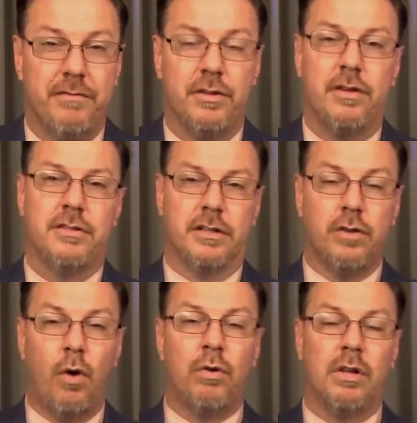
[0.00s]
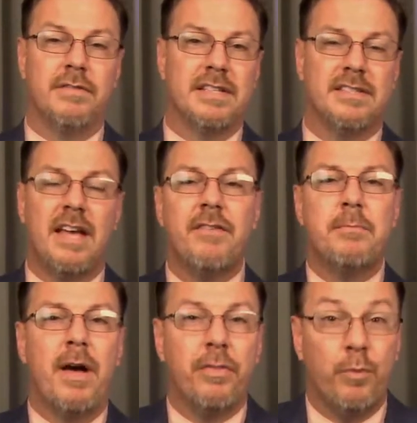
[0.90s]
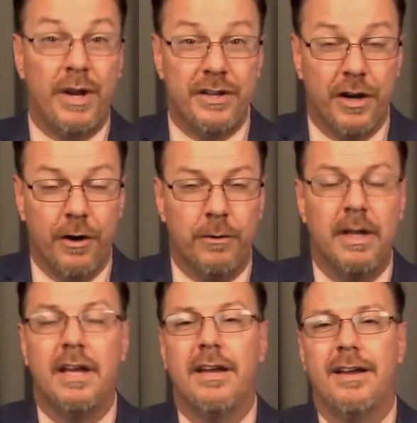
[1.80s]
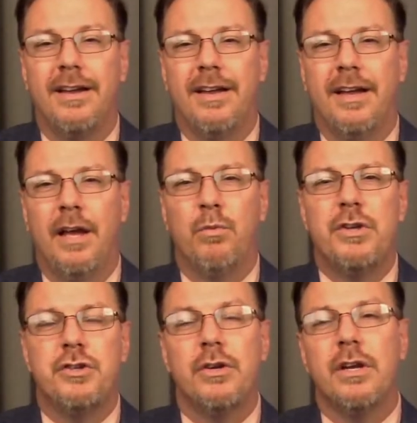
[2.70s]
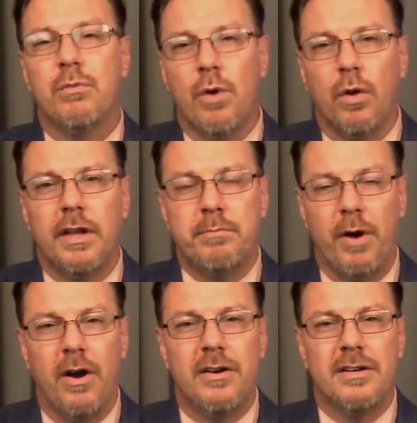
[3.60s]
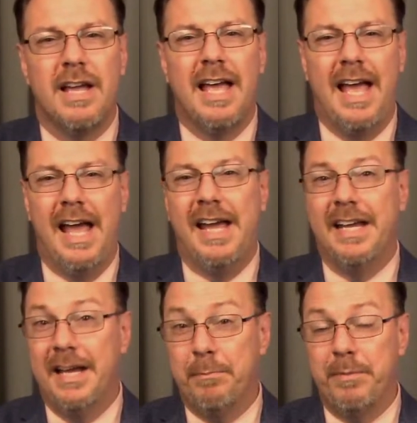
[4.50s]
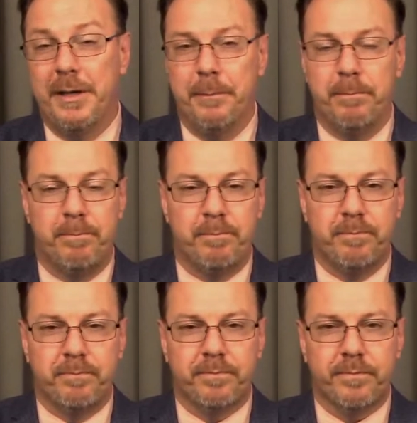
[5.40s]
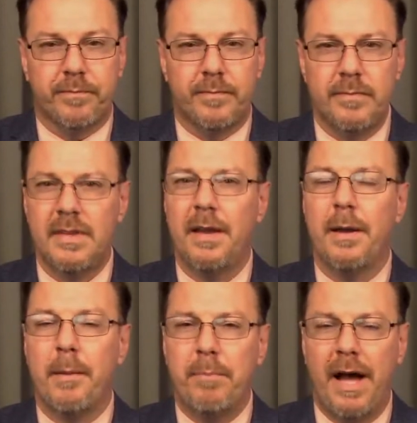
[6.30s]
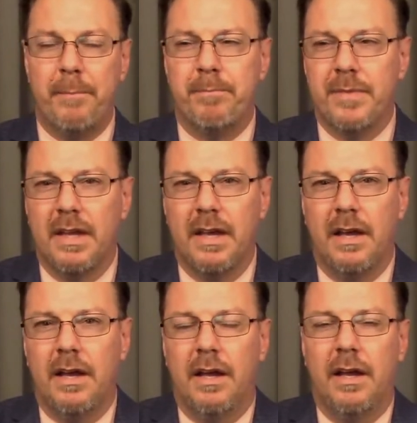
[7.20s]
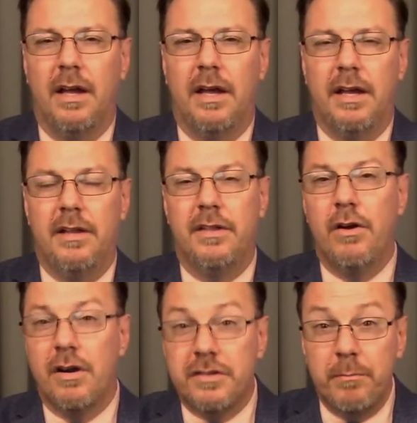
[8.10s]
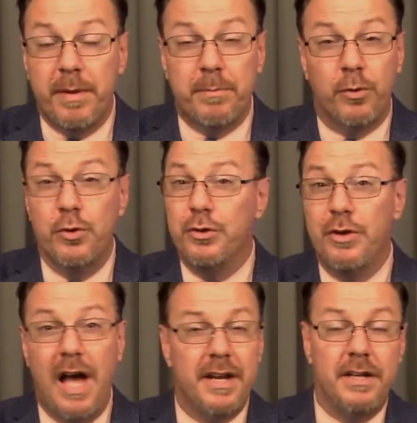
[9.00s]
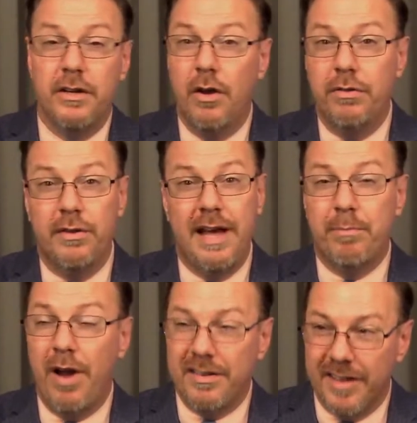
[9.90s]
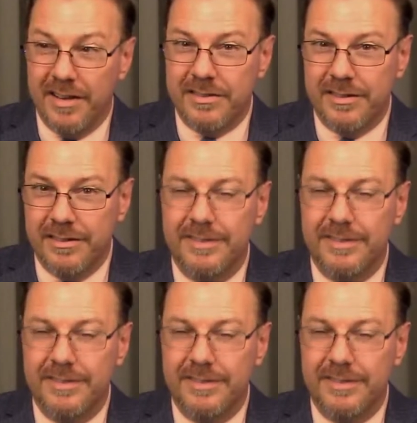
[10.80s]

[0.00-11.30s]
So there's a total of a seven month window in which you can enroll in Part A and B. But there are some people who do not need to go through that process.